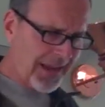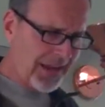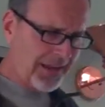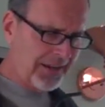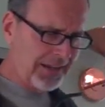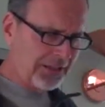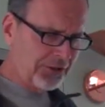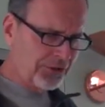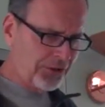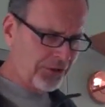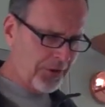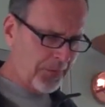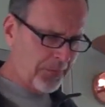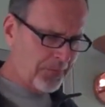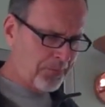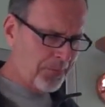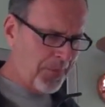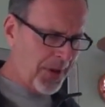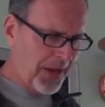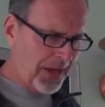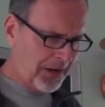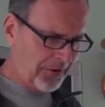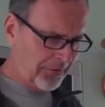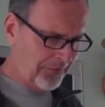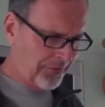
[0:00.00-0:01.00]
And these are the
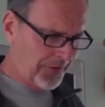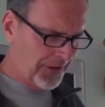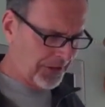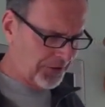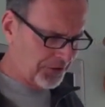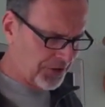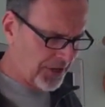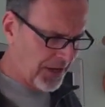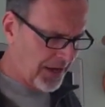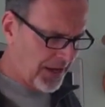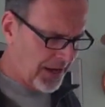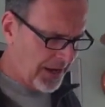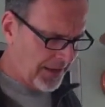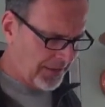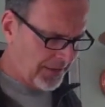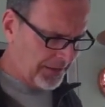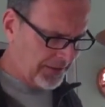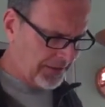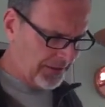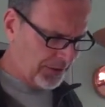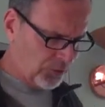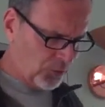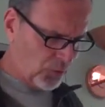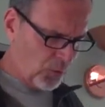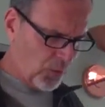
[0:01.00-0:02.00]
benefits
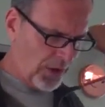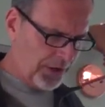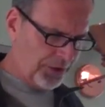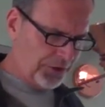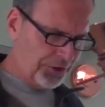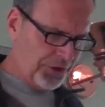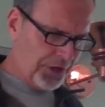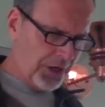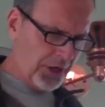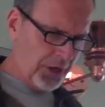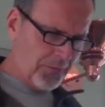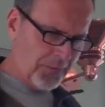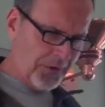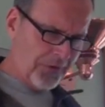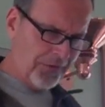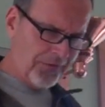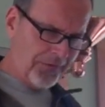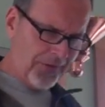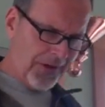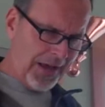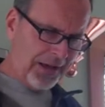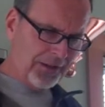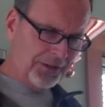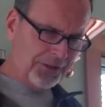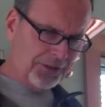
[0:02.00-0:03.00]
that this one gentleman
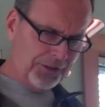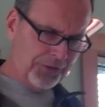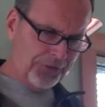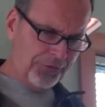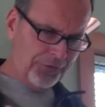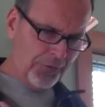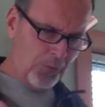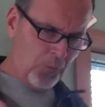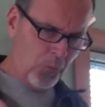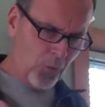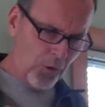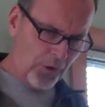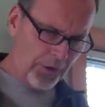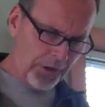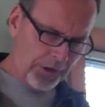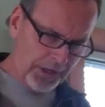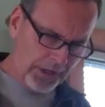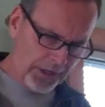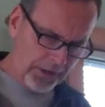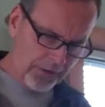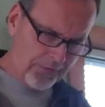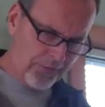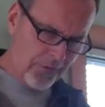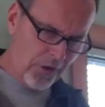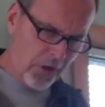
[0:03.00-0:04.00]
found just from
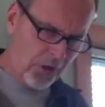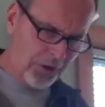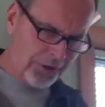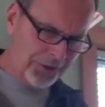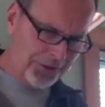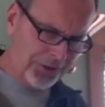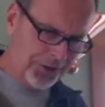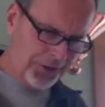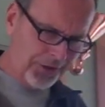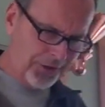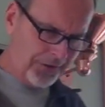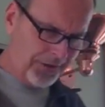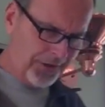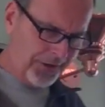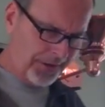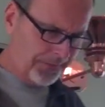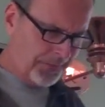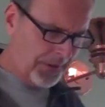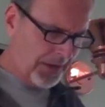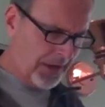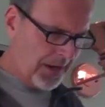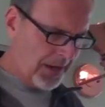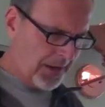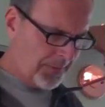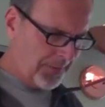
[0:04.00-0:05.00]
working or volunteering,
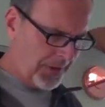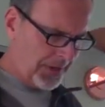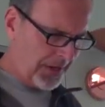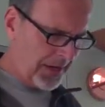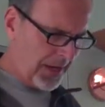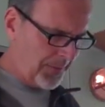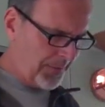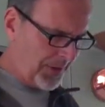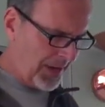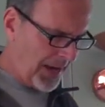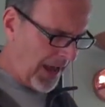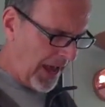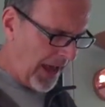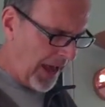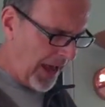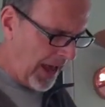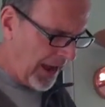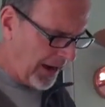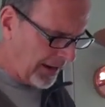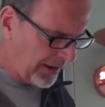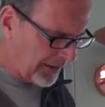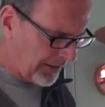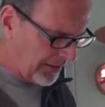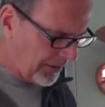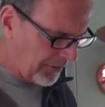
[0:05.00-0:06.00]
becoming
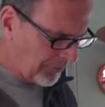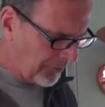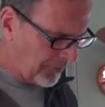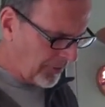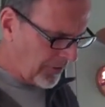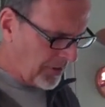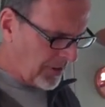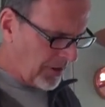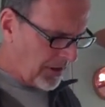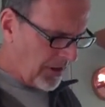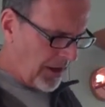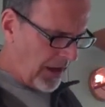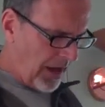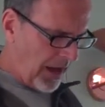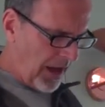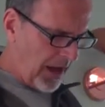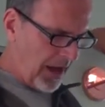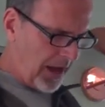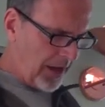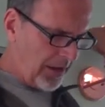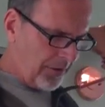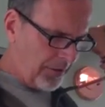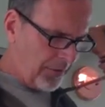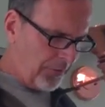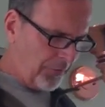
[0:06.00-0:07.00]
active.
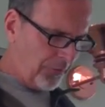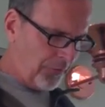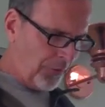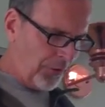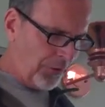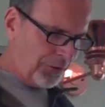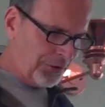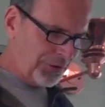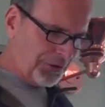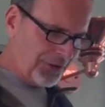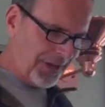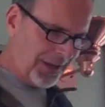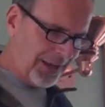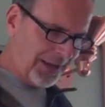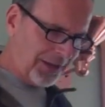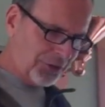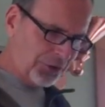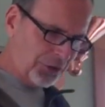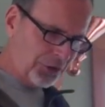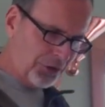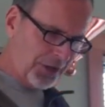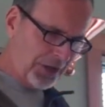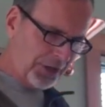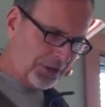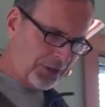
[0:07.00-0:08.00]
The first thing
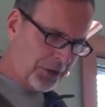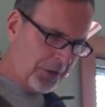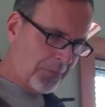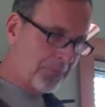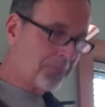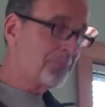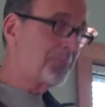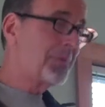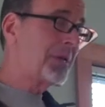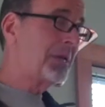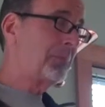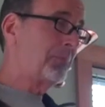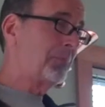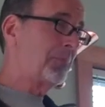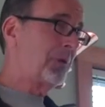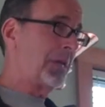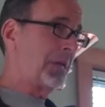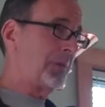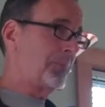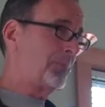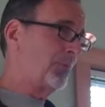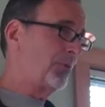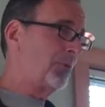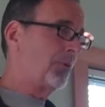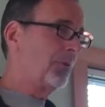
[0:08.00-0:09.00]
is you get to meet
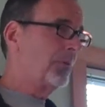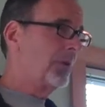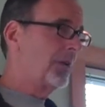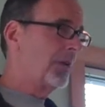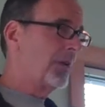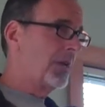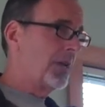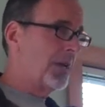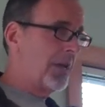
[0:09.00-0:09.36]
people